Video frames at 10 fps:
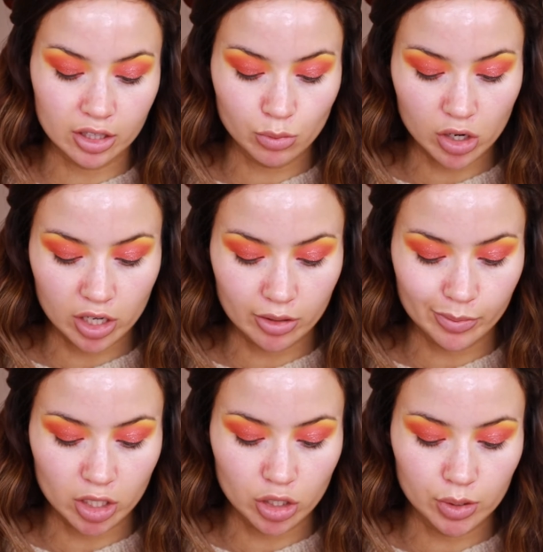The one I'll
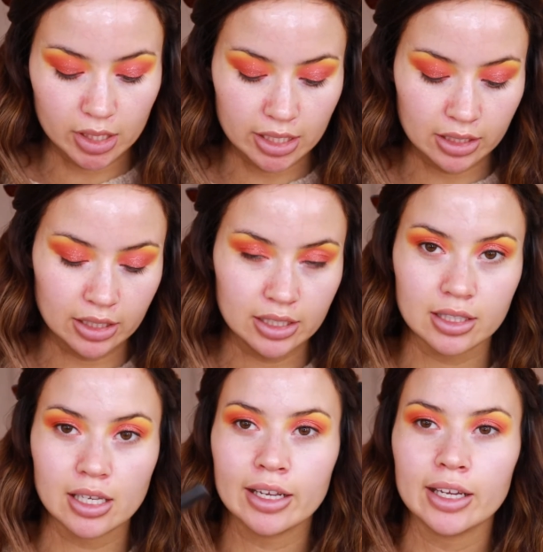be using
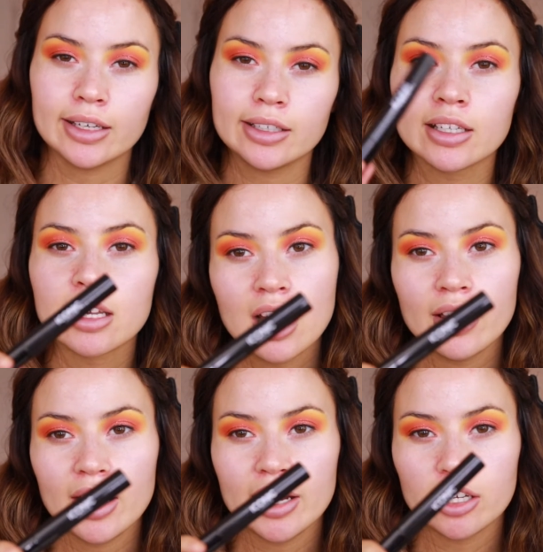is, again,
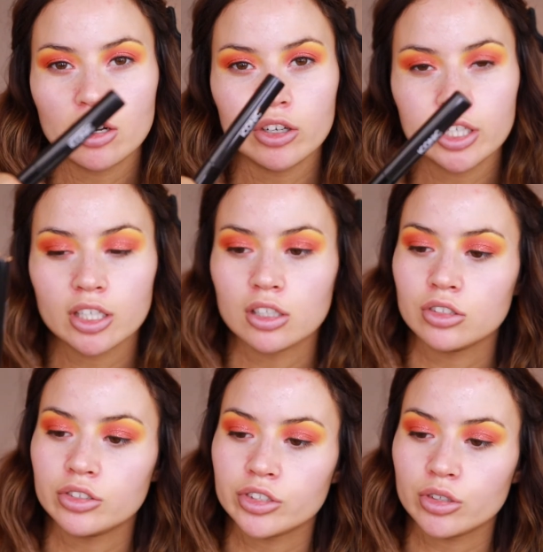the iconic
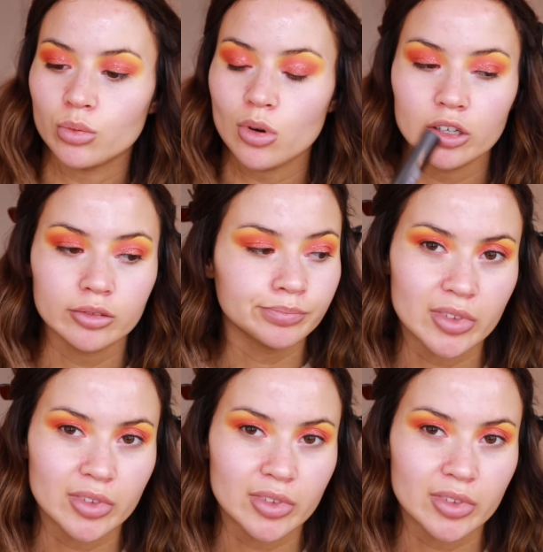London one.